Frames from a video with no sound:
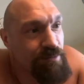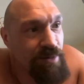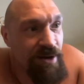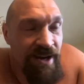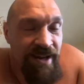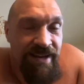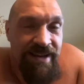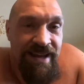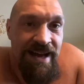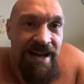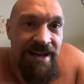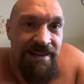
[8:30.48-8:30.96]

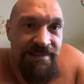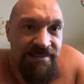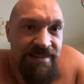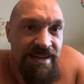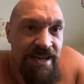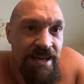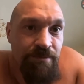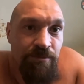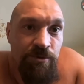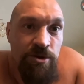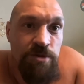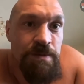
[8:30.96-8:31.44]
But I can't
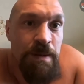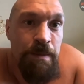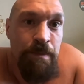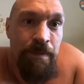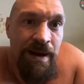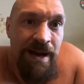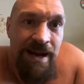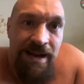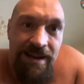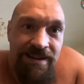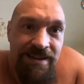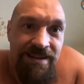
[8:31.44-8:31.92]
see him coming
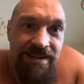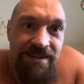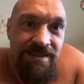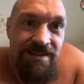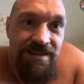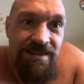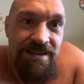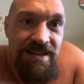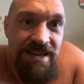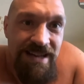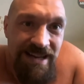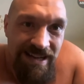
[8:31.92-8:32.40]
back.
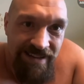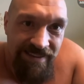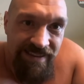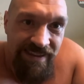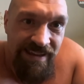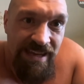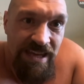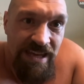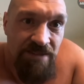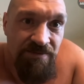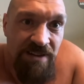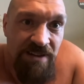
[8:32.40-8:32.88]
I
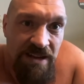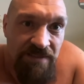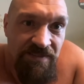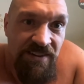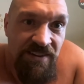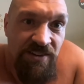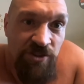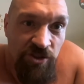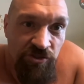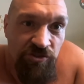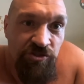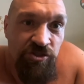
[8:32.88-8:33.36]
think even if
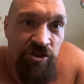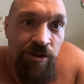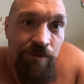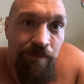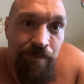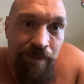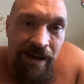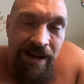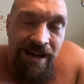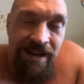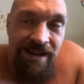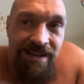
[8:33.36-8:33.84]
he does
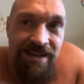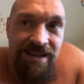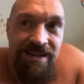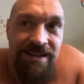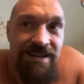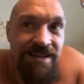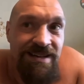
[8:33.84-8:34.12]
come back,